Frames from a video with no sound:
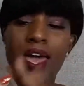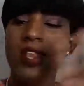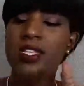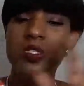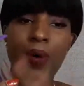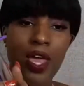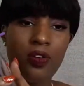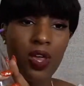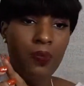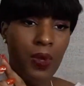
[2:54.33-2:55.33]
And this is by
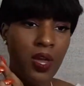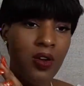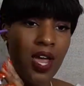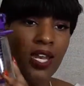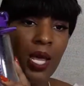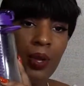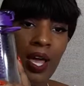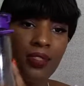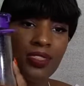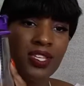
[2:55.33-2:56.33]
Great Bear. And I
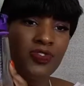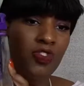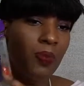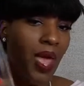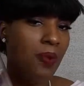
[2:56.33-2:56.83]
got this from